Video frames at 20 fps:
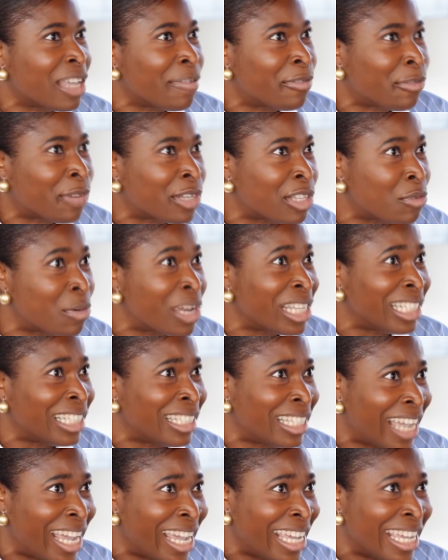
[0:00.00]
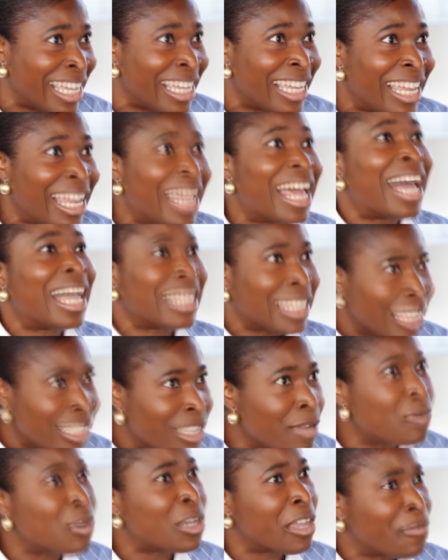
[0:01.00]
saved for the rainy day, and then
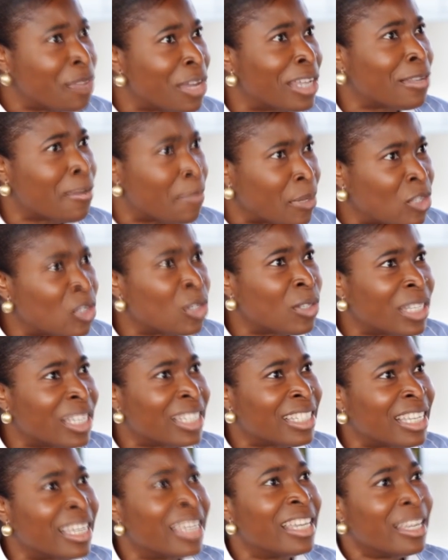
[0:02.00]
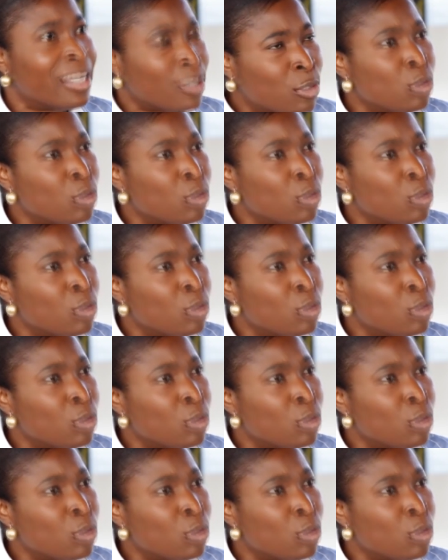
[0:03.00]
they will give you an opportunity